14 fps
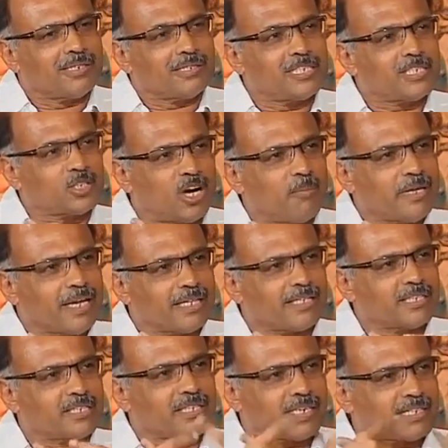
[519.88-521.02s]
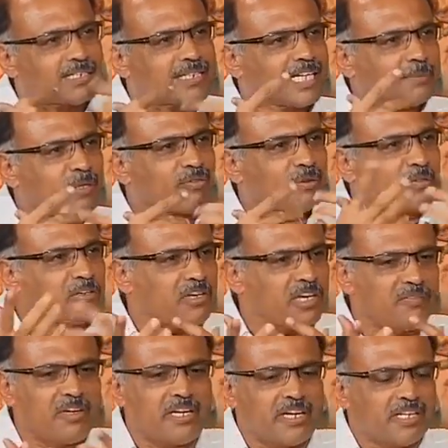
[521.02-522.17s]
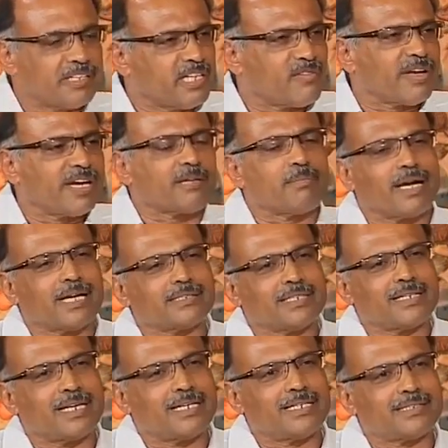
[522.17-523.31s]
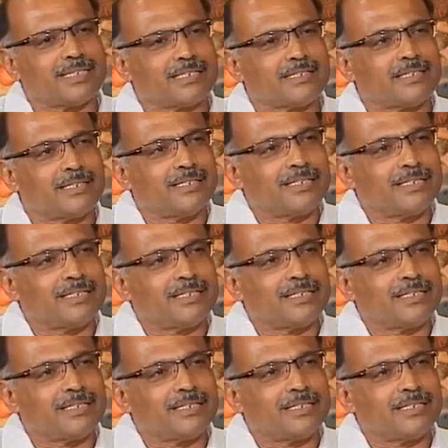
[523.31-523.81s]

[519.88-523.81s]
she saw me. I think she recognized me from the TV and the in-flight magazine. And he said,